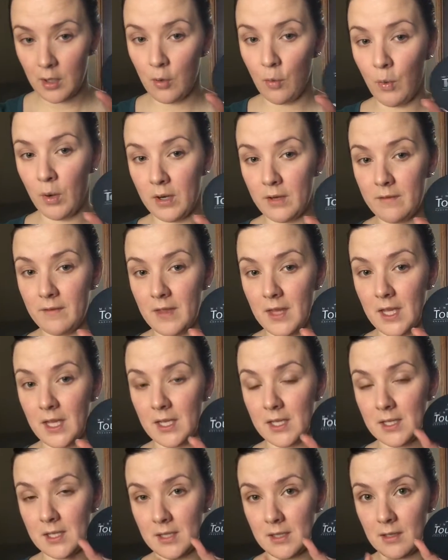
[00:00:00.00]
one of
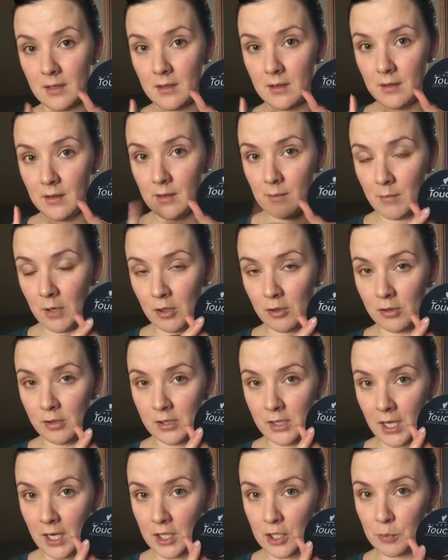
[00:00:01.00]
these Mineral
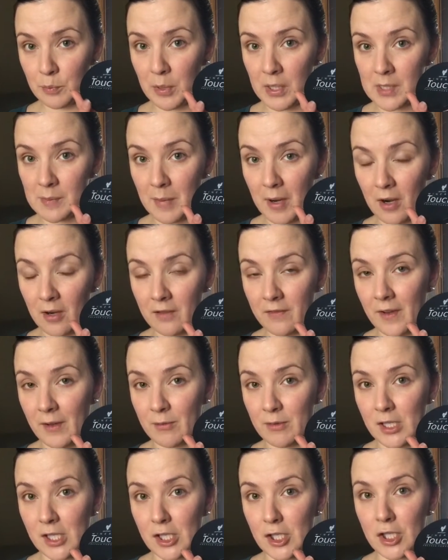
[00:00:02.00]
Touch Pressed Powder
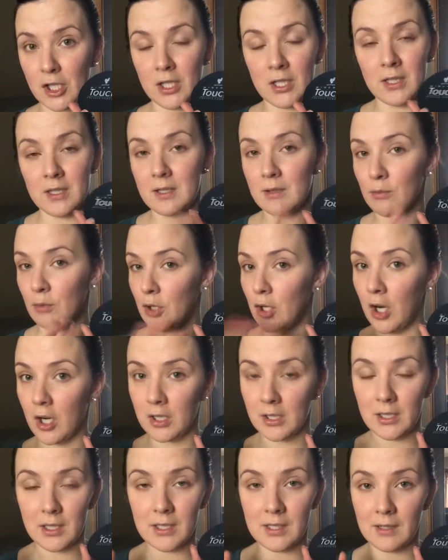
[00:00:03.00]
Foundations,
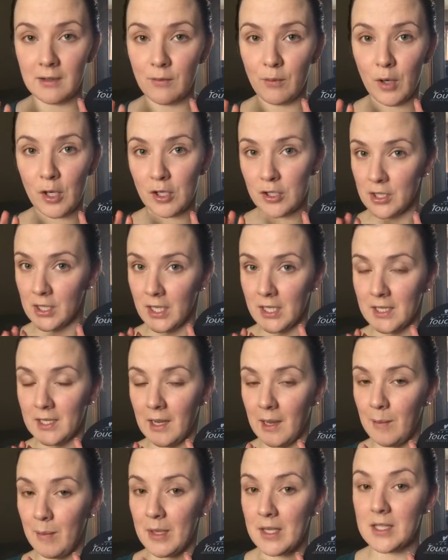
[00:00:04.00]
regardless of what your skin
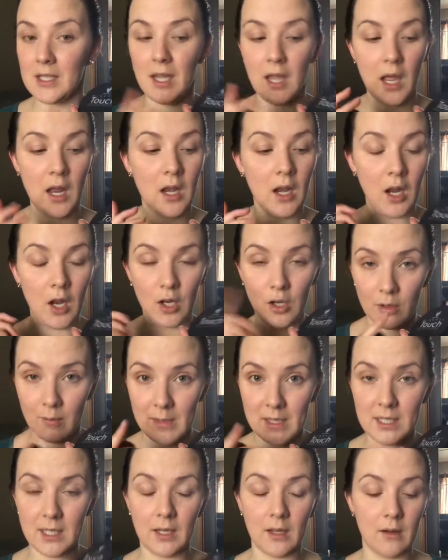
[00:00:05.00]
type is yet, you're
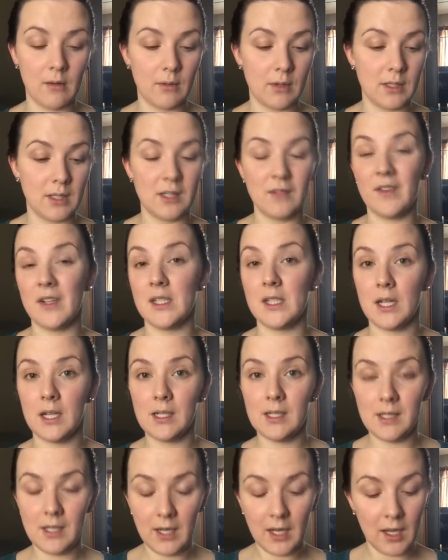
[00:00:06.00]
missing out because it's
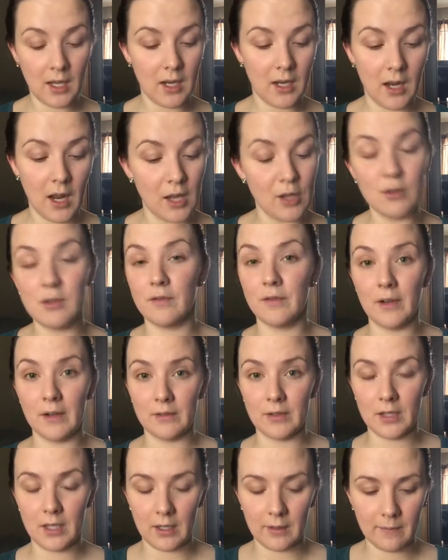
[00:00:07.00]
fantastic, and I use it for
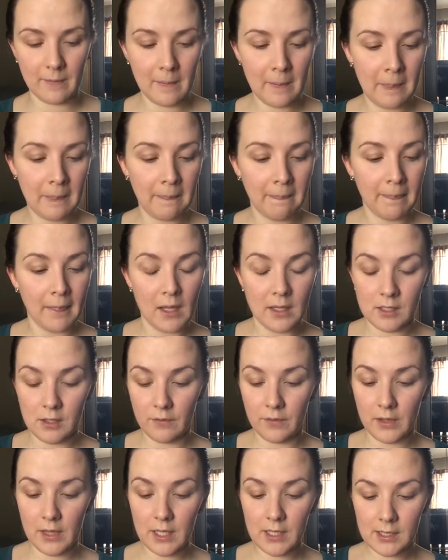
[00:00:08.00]
everything.
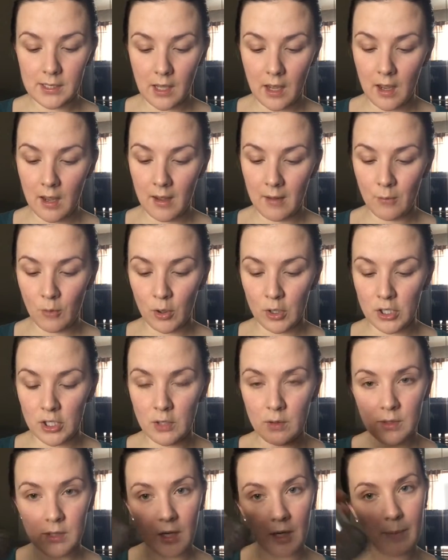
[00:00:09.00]
So for this, I'm going
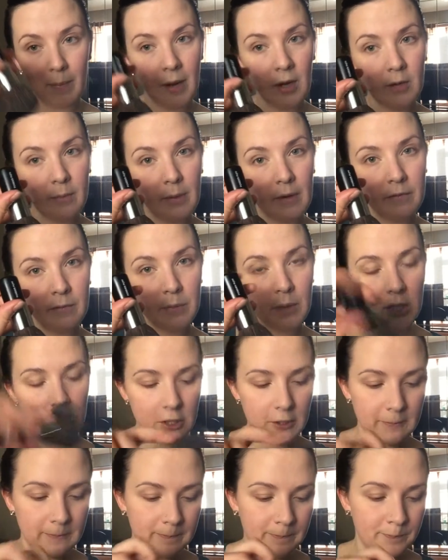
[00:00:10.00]
to use our Powder Puff
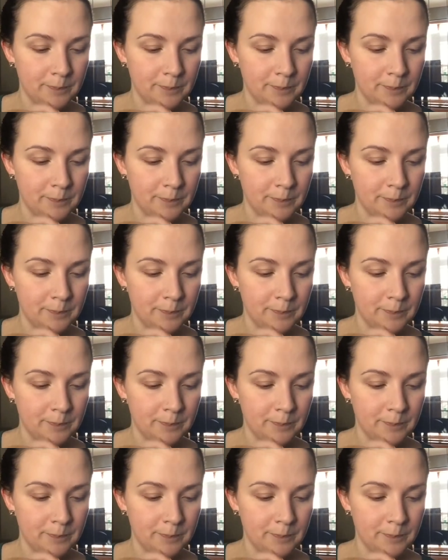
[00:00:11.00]
brush,